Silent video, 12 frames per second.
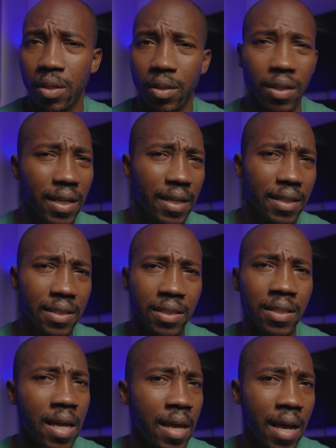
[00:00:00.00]

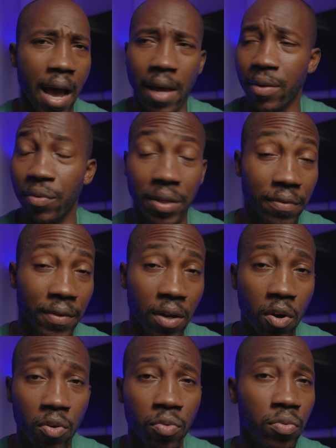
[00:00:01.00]
lens that I don't even
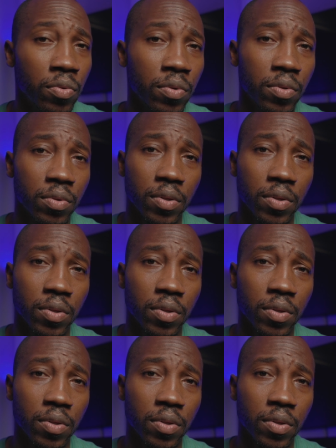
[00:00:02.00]
own.